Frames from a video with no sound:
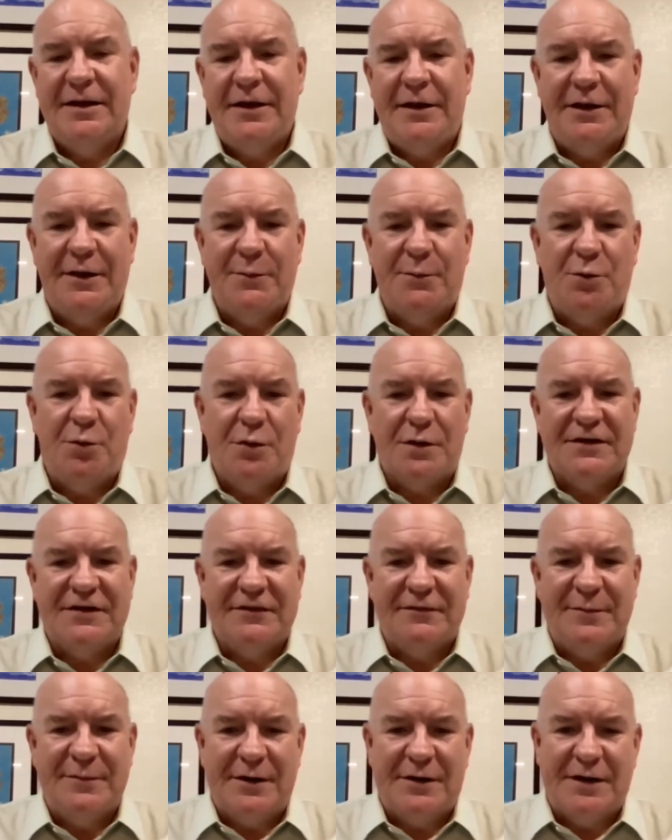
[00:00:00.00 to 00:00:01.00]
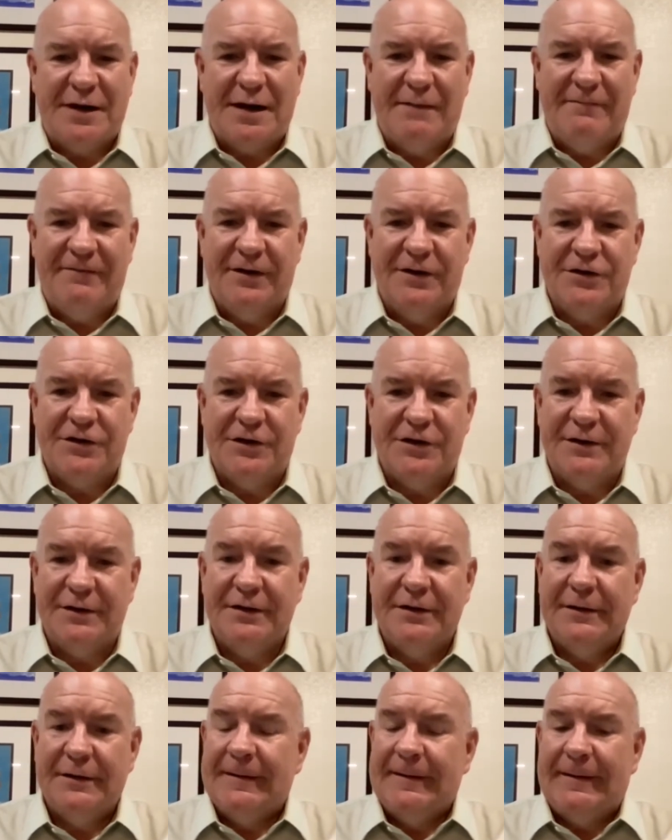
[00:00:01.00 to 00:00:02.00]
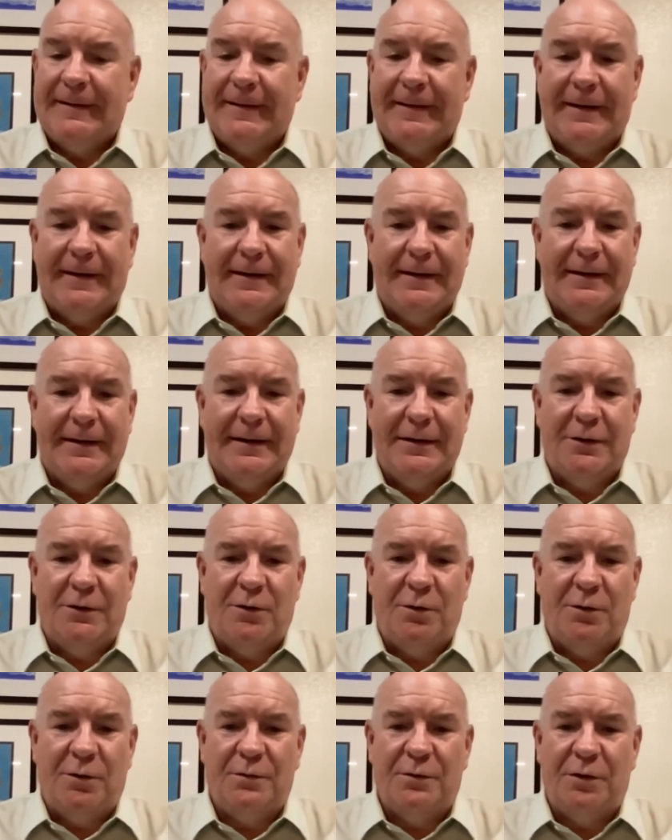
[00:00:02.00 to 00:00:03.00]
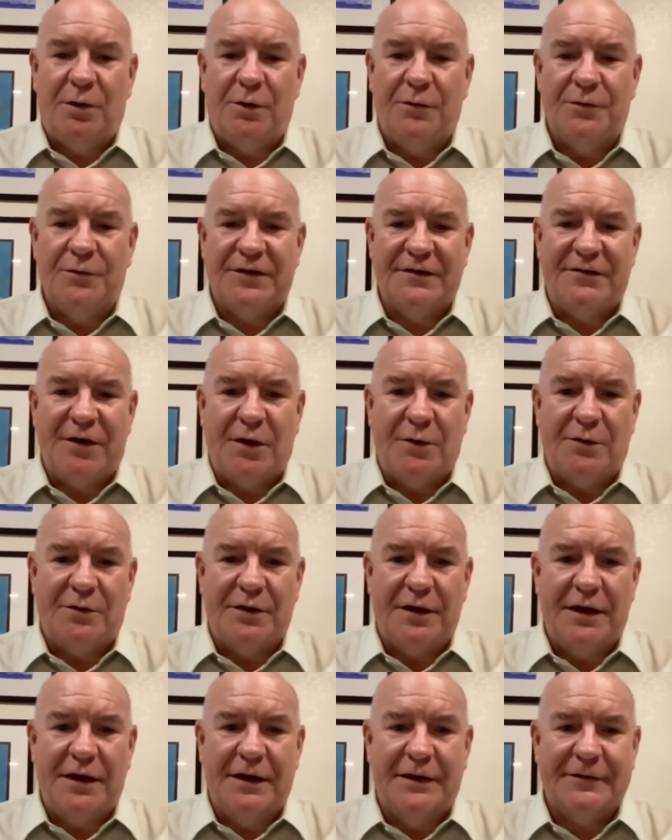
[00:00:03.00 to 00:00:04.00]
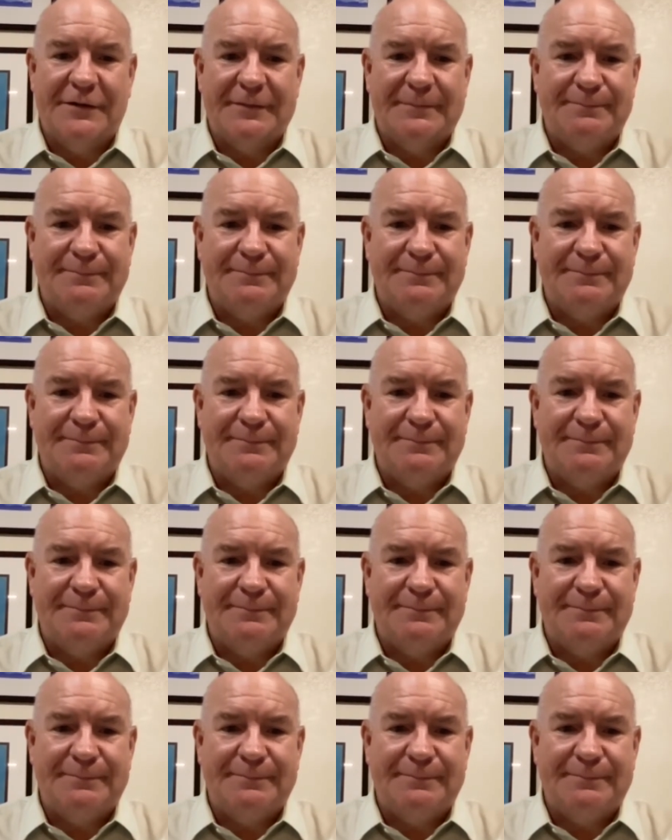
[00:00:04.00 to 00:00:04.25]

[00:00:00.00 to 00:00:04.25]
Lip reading: the importance of maritime vision, and a whole host of other things.